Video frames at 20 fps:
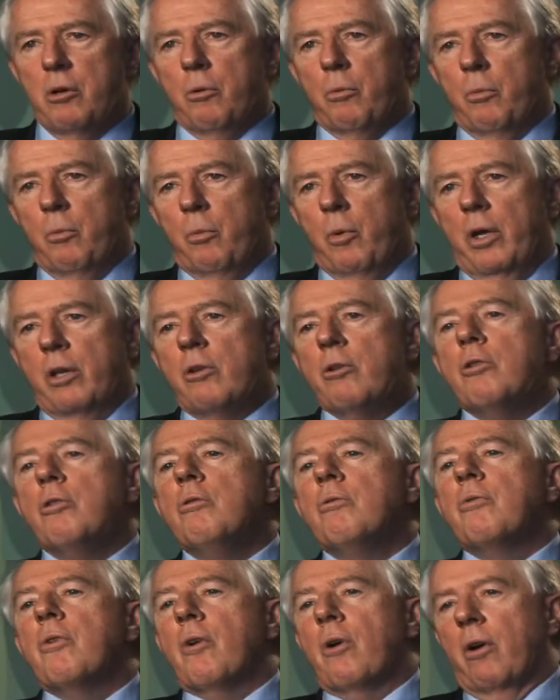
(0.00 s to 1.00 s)
run too
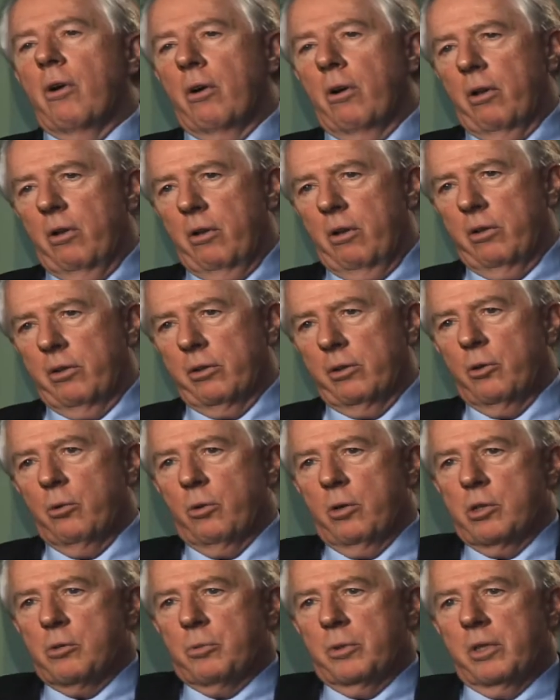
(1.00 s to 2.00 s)
far along the
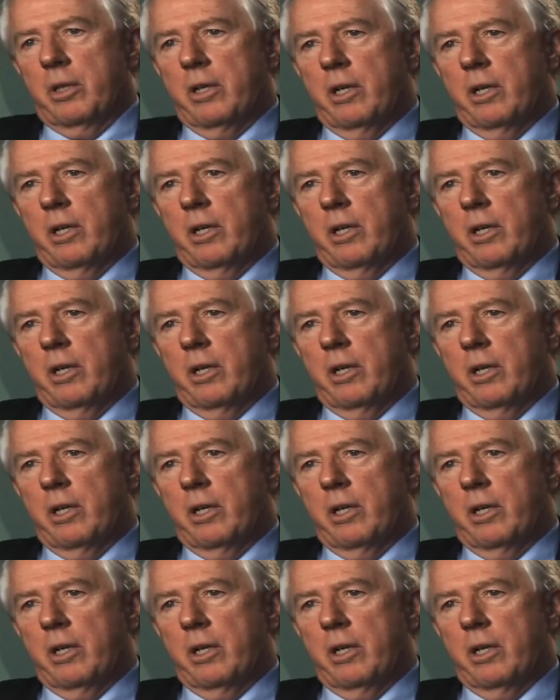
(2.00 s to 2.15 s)
course where the